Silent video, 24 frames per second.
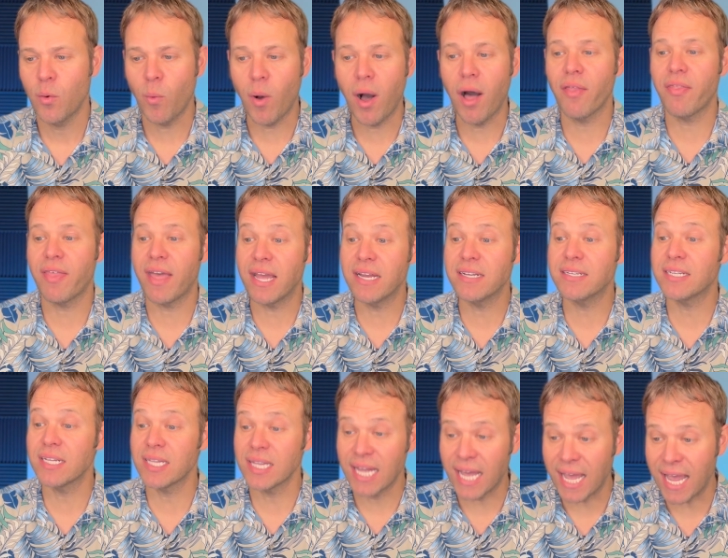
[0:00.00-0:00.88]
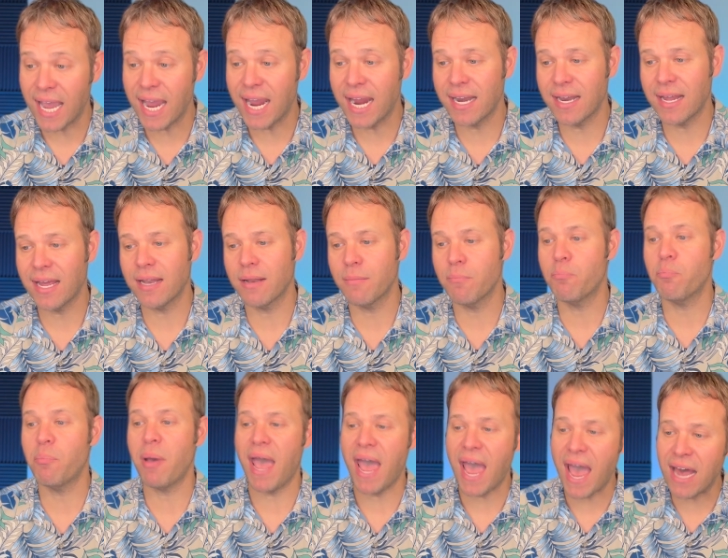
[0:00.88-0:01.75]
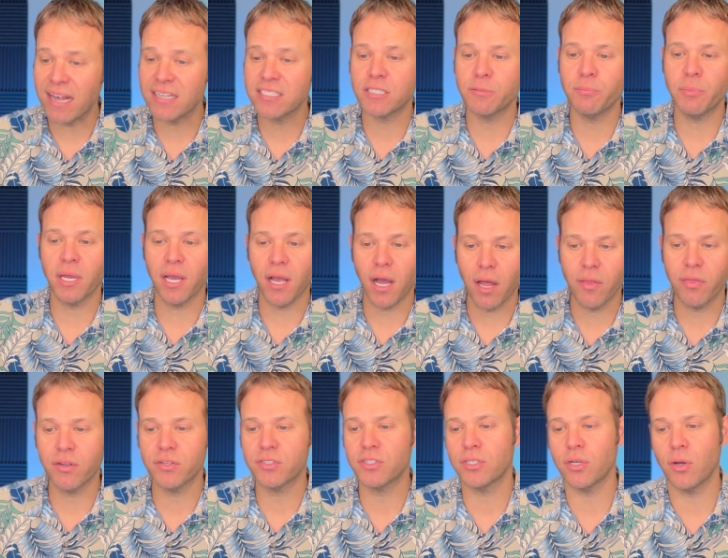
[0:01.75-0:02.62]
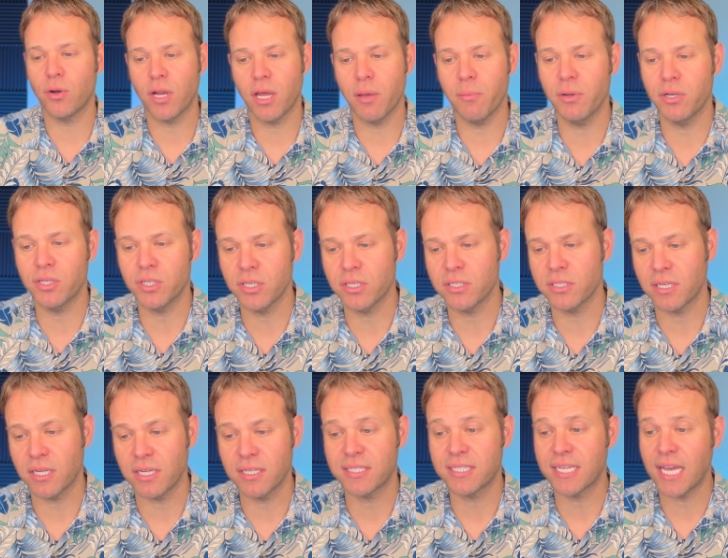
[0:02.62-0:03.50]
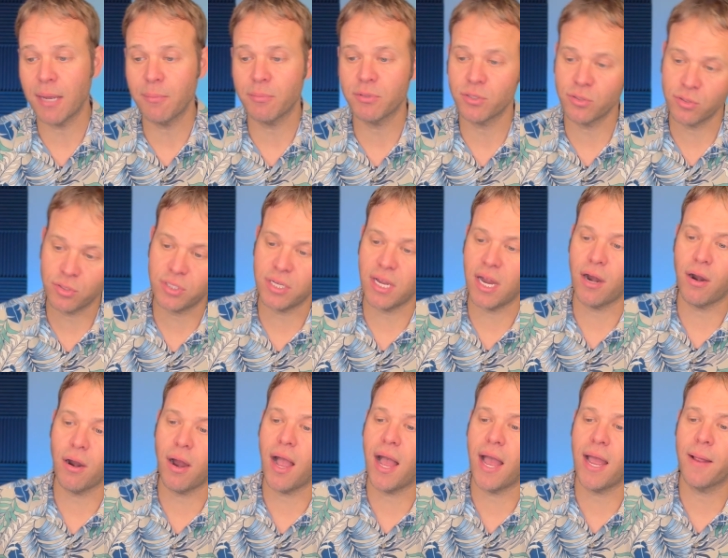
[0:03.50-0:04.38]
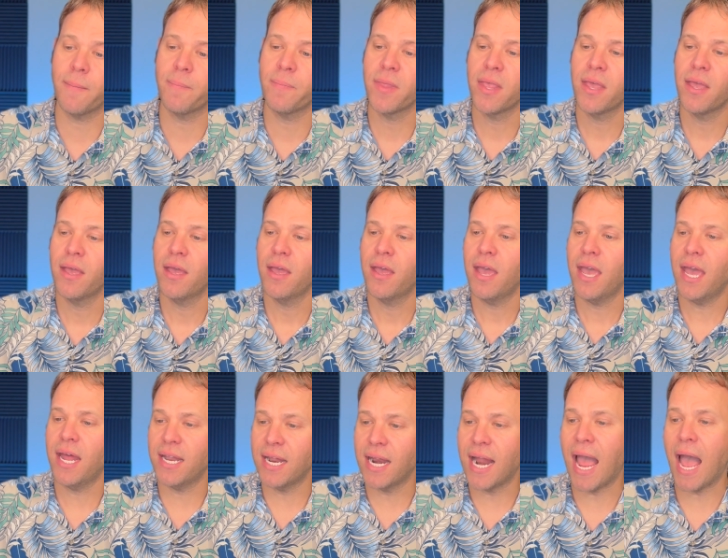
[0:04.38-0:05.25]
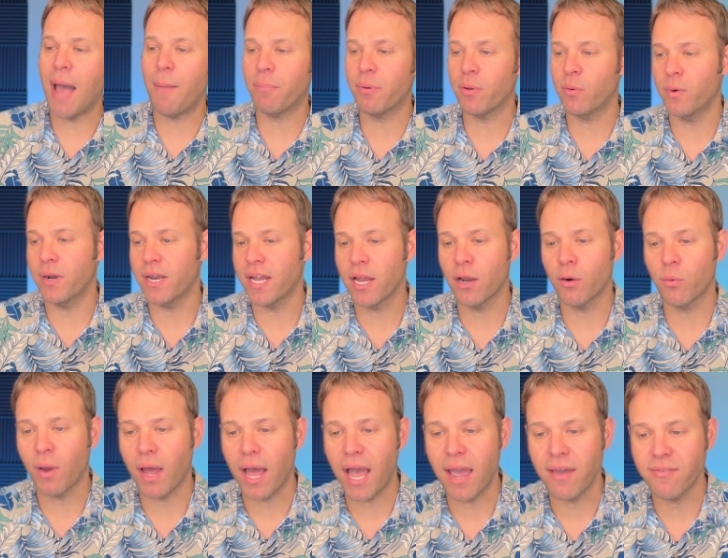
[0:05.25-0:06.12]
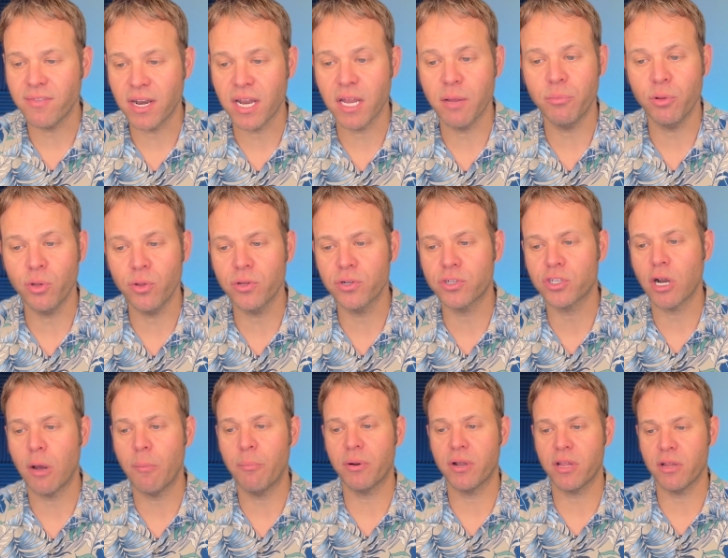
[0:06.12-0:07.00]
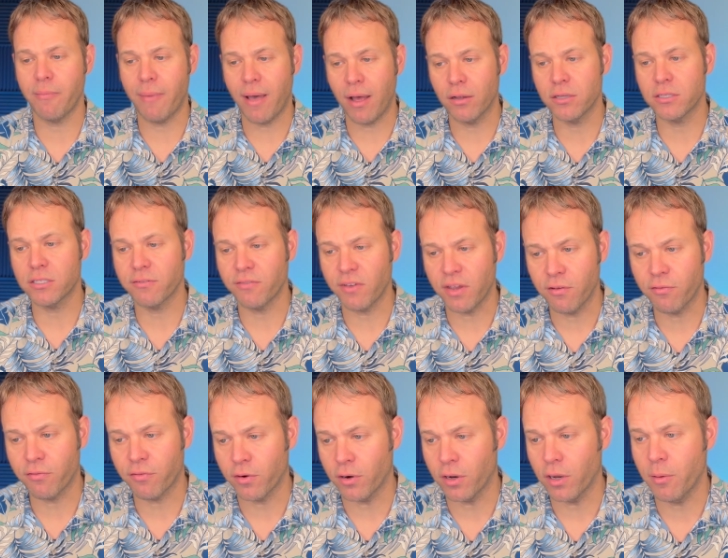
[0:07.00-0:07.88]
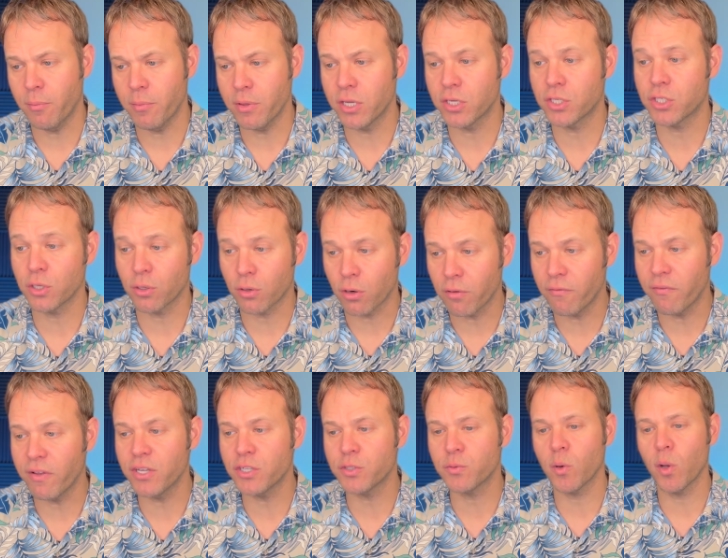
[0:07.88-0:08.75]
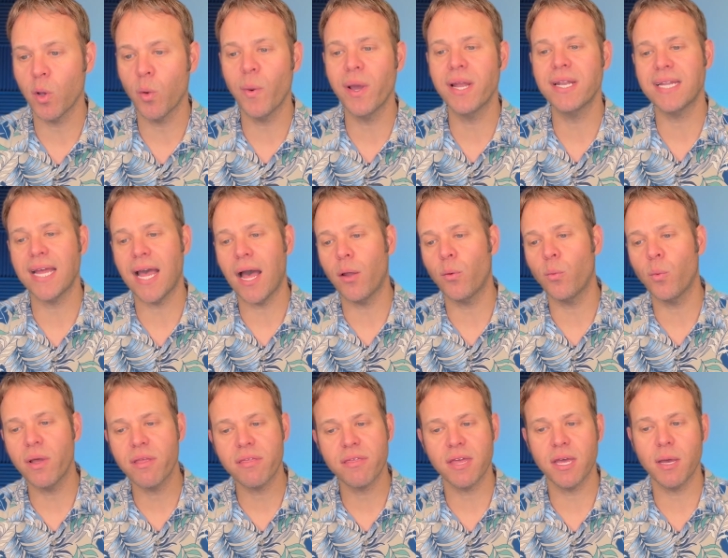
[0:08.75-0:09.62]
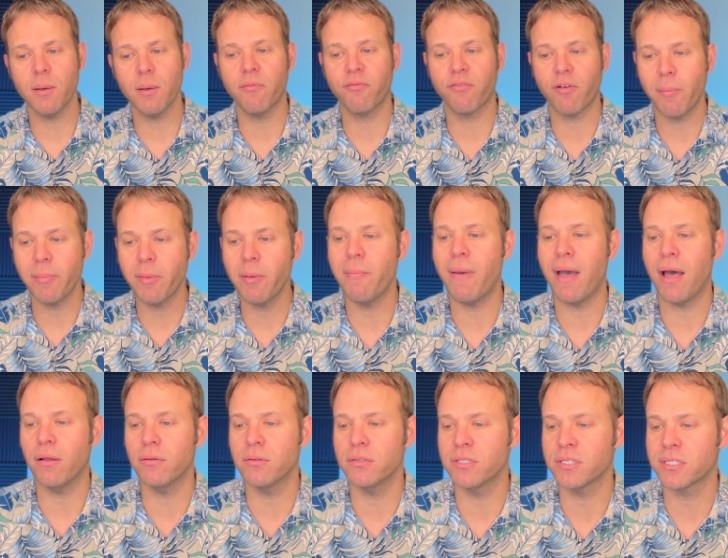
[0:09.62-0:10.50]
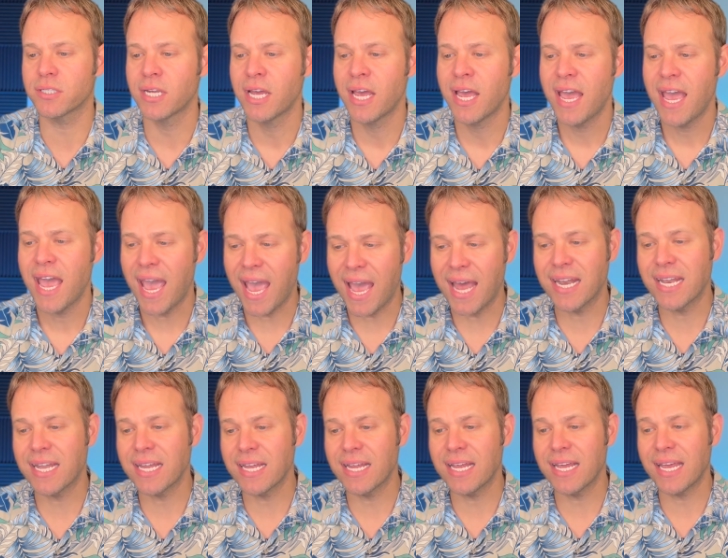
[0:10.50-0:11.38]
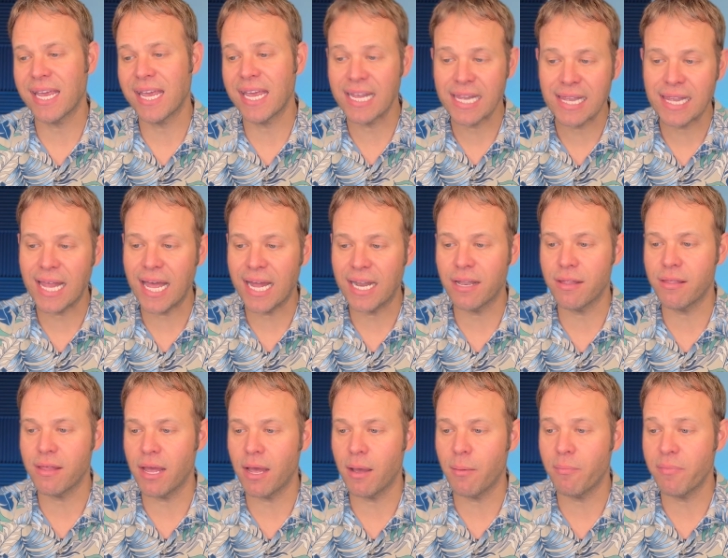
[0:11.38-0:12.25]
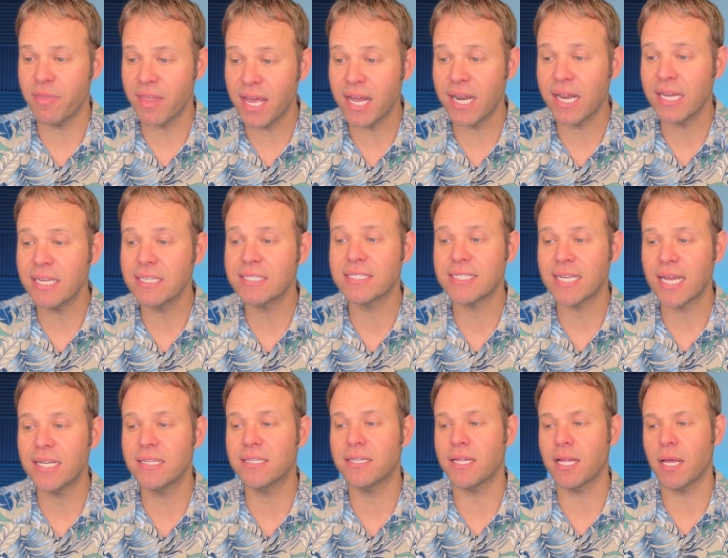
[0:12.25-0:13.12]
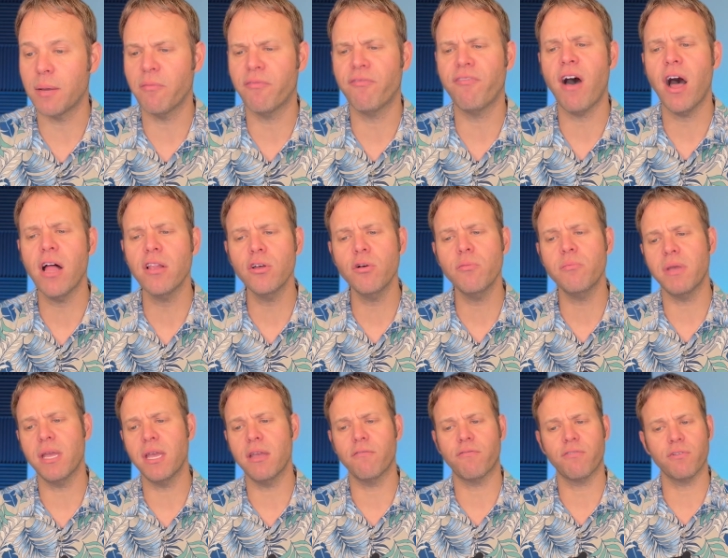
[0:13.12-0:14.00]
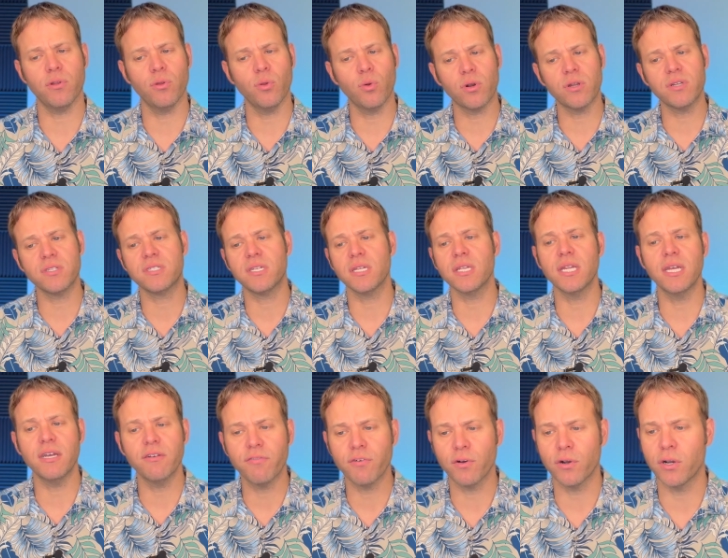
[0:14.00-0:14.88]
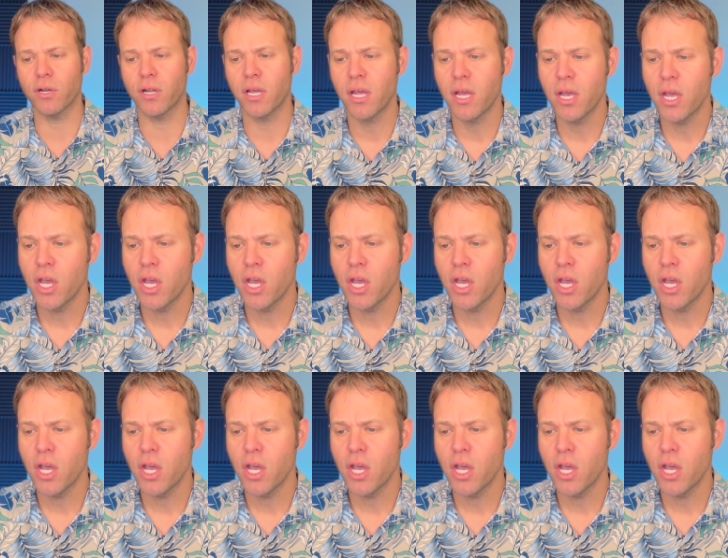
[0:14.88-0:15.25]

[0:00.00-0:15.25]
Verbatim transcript: while they delayed and passed beyond the stone images and escaped to Seirah. And it happened when he arrived that he blew the trumpet in the mountains of Ephraim, and the children of Israel went down with him from the mountains, and he led them. Then he said to them, Follow me, for the Lord has delivered